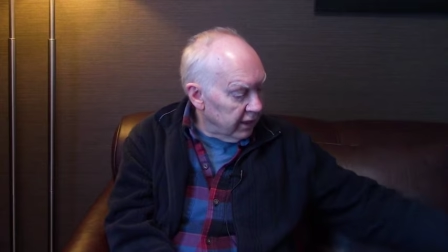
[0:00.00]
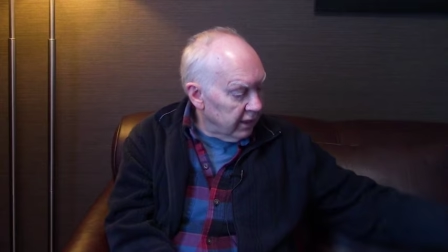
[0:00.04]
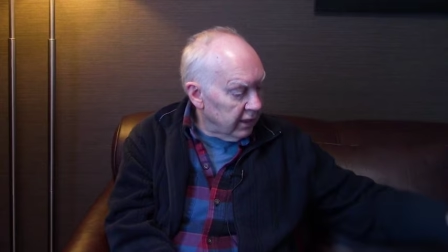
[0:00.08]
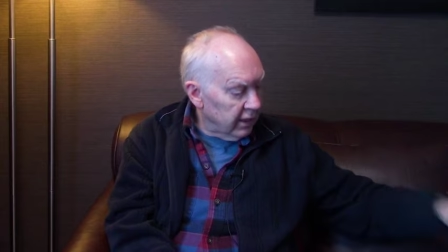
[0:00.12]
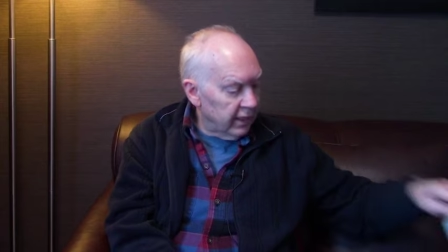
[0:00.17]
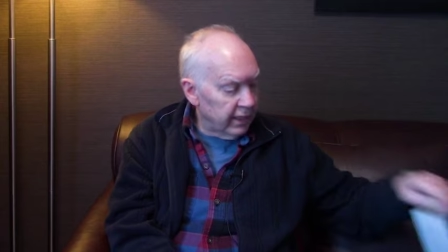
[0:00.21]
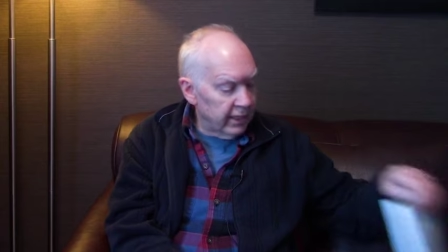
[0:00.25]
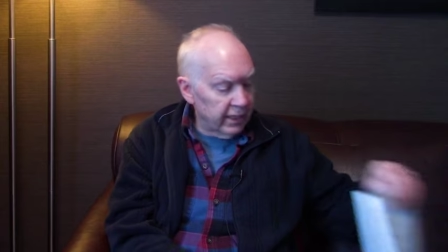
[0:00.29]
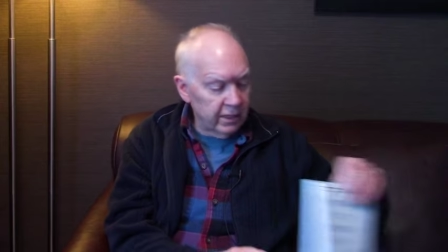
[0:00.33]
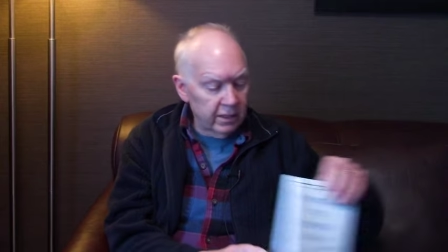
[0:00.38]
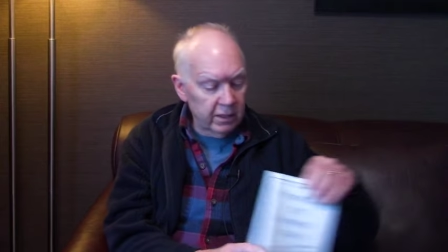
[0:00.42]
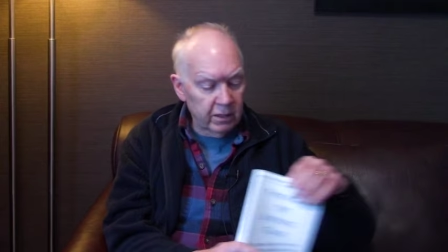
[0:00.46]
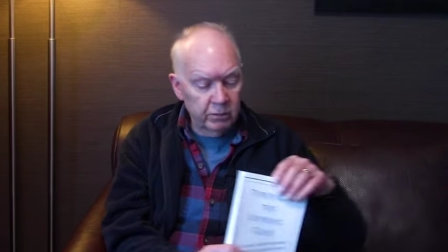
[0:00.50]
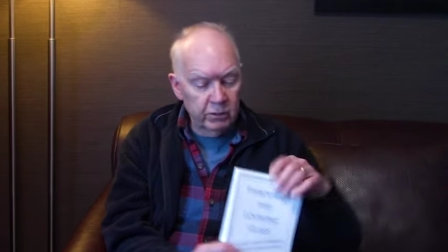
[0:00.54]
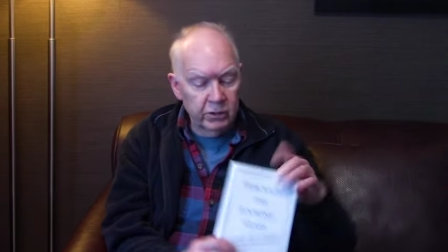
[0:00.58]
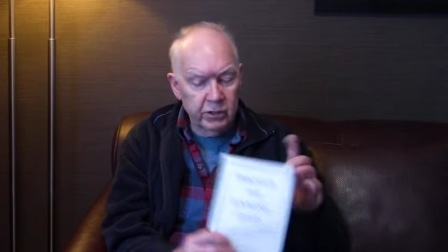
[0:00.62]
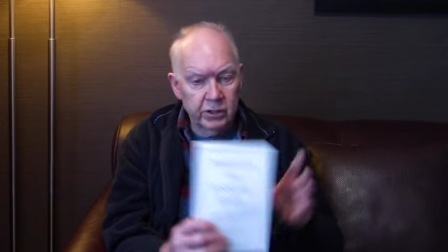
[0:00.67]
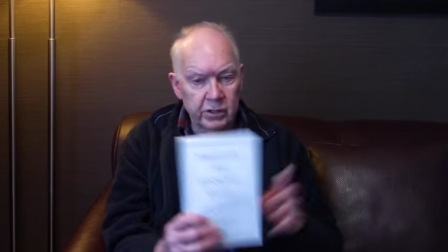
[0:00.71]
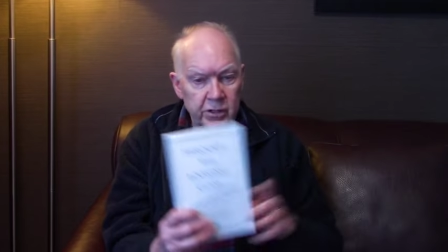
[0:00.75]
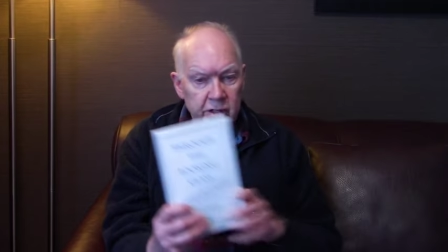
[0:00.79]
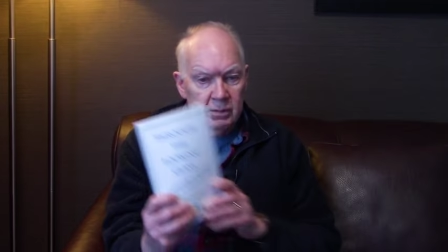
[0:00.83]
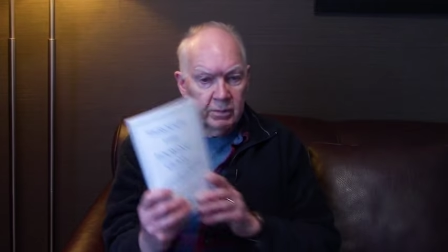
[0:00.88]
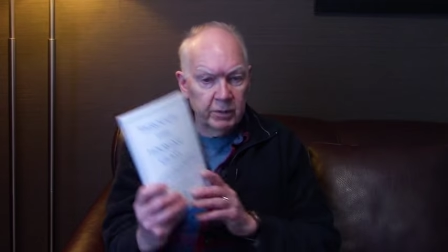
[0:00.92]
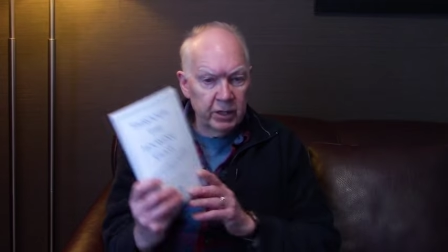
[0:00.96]
Glass,
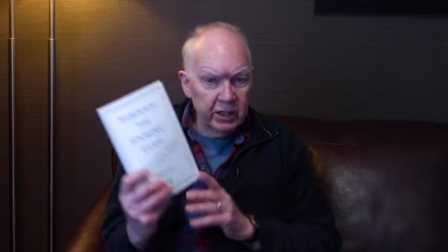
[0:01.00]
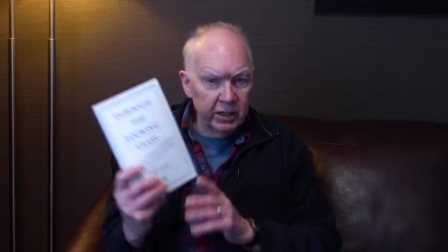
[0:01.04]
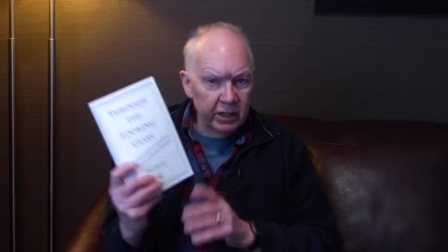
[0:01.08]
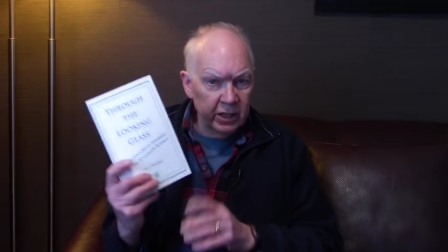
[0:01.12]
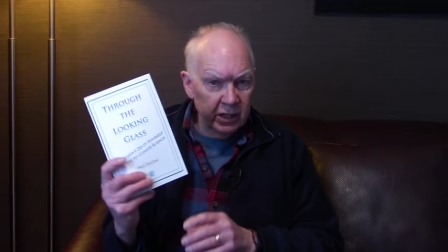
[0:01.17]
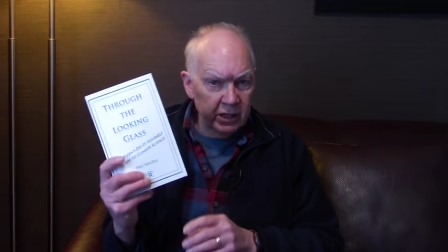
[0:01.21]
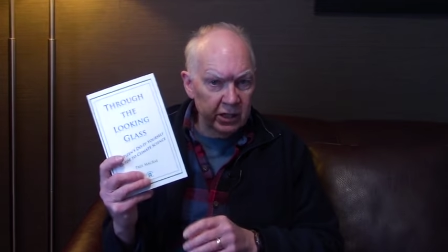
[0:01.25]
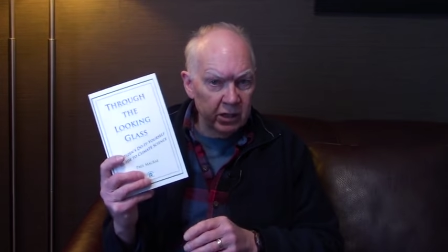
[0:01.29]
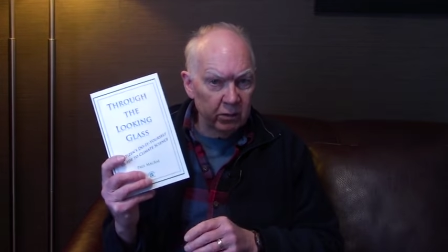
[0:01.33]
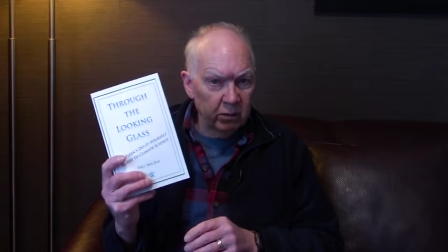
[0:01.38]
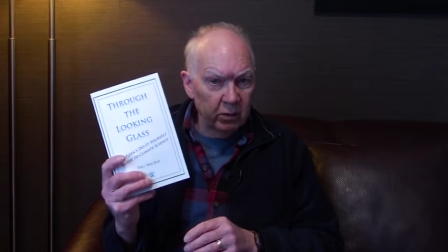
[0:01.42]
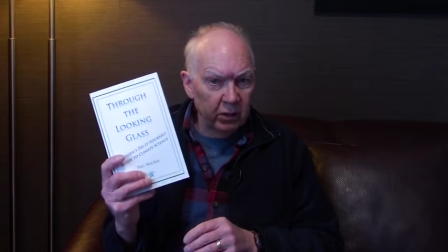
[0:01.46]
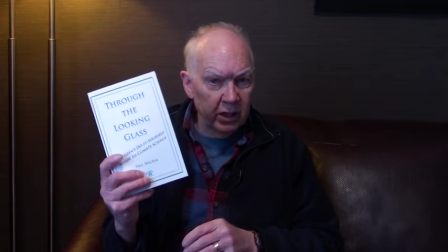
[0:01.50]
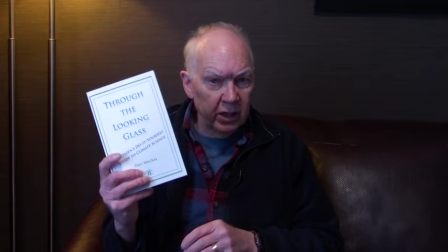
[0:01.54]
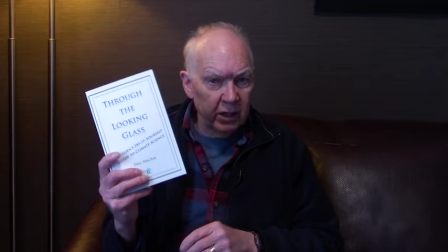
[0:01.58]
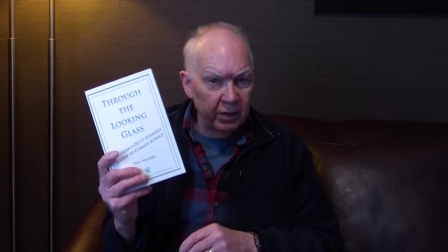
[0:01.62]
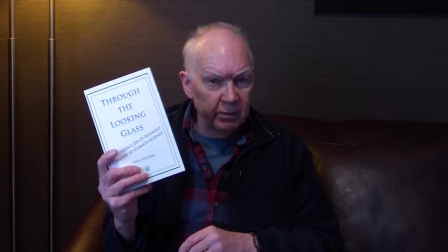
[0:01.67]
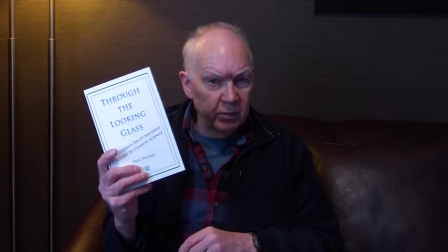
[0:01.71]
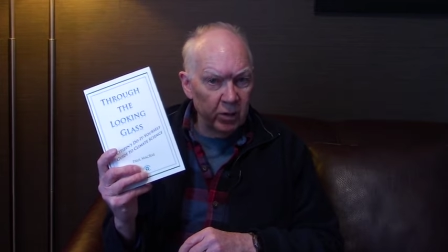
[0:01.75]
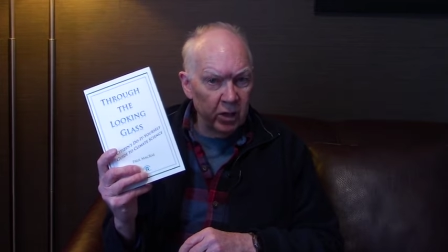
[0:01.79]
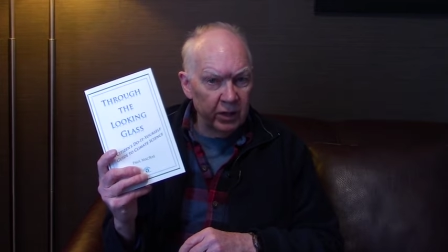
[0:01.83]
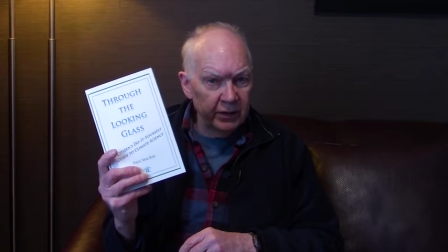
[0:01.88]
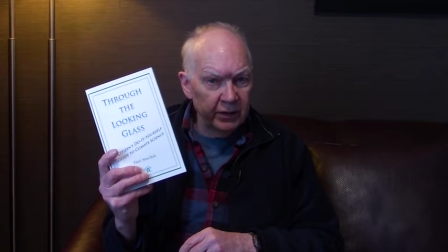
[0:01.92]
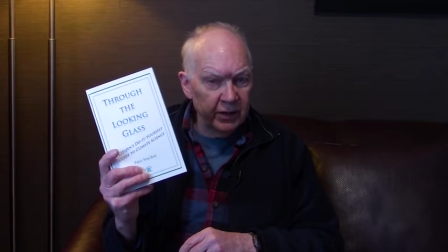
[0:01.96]
which is my next one, I
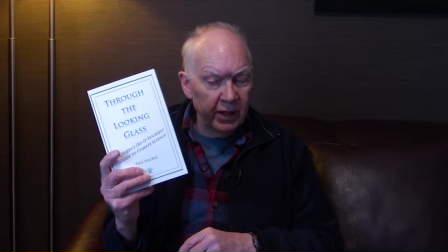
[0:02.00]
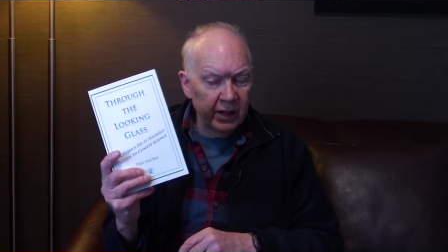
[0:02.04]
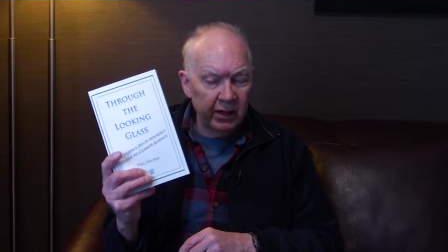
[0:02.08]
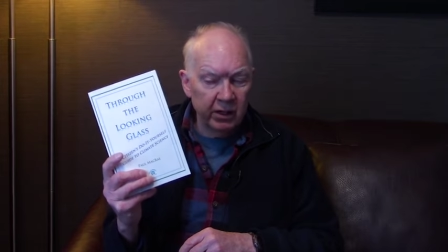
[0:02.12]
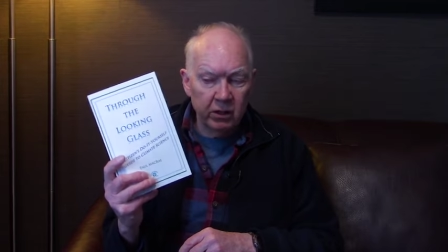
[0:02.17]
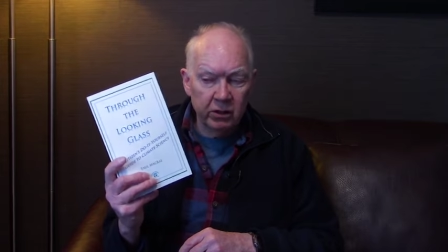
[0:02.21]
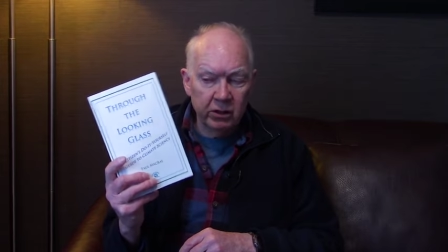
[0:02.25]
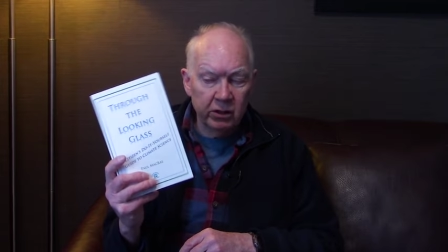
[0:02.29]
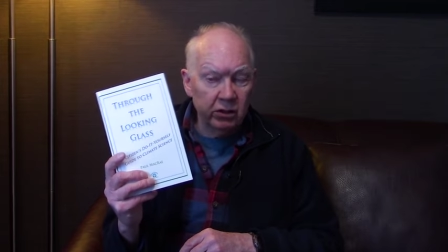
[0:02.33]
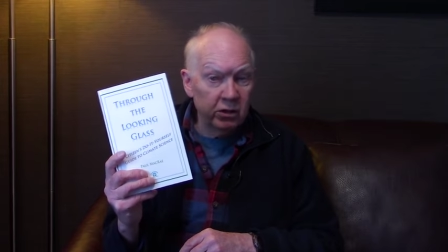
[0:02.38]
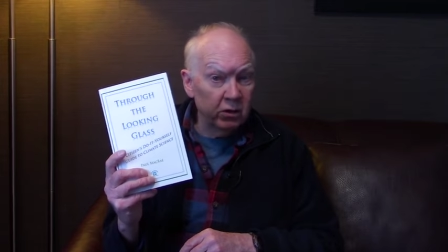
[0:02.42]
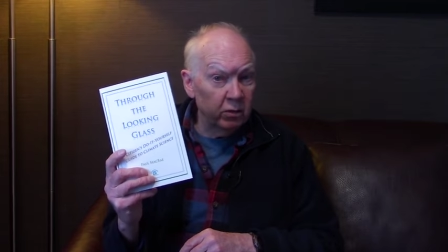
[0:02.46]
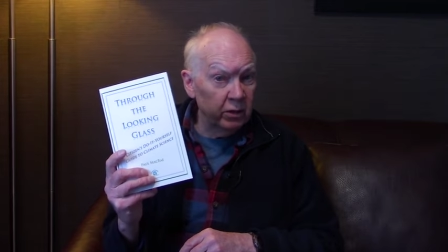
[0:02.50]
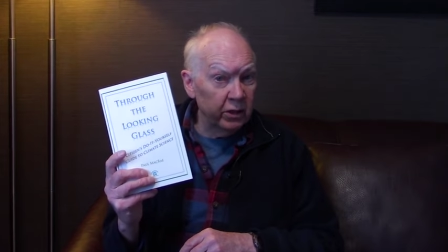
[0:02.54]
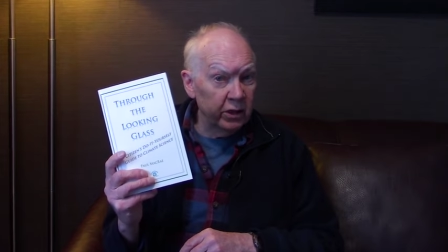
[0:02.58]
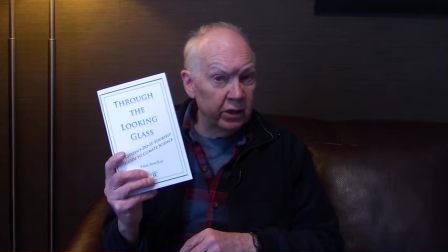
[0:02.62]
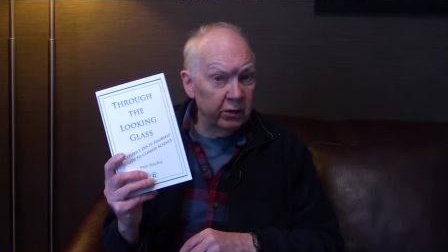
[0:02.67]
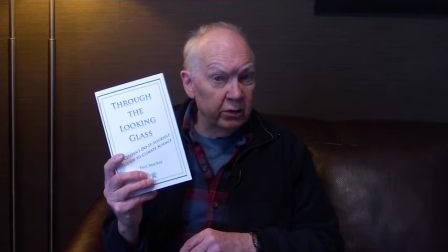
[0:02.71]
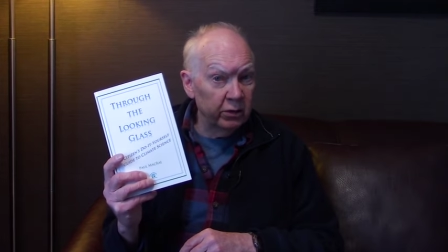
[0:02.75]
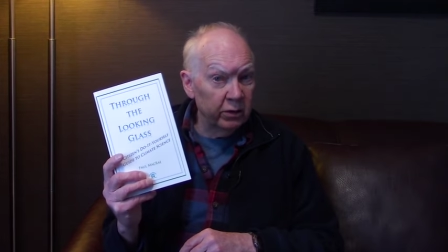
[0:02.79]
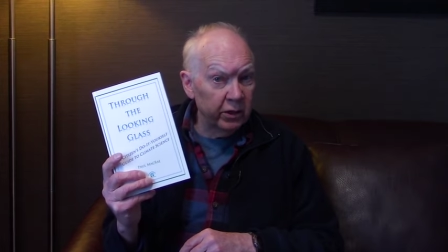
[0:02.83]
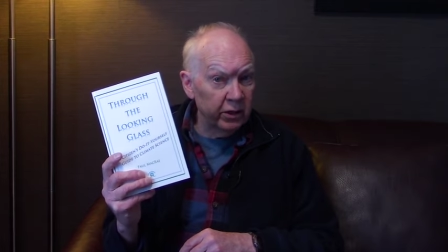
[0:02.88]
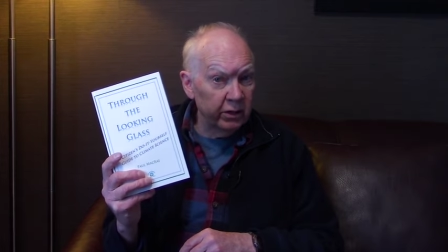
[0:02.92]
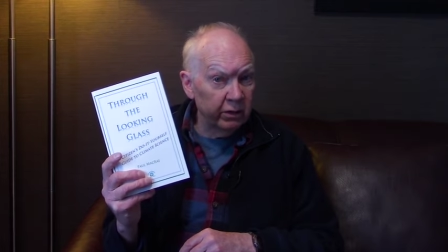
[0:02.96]
brought that out in
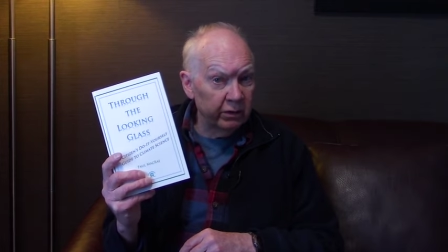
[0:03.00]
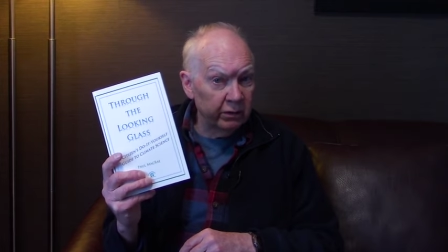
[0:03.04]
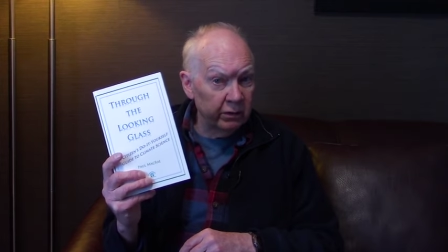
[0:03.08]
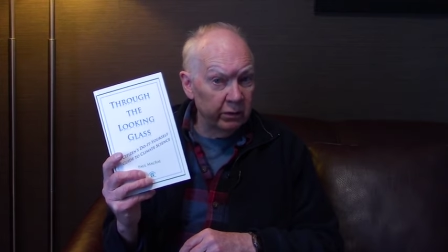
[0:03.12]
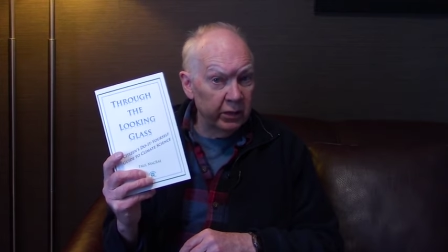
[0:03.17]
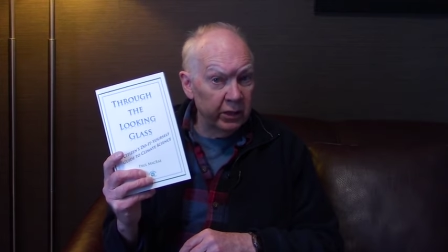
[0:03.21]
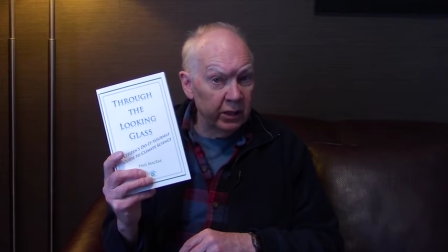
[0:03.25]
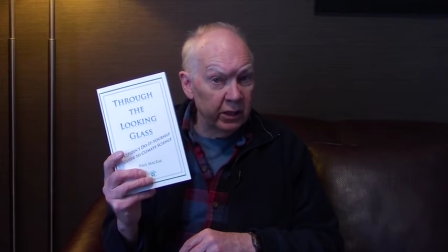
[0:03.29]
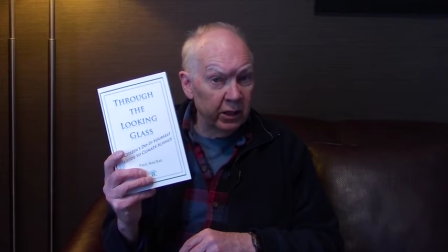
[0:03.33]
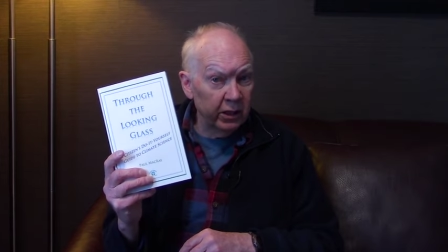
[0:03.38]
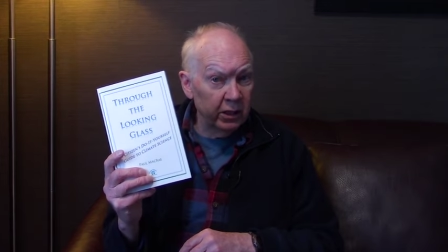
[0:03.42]
2023,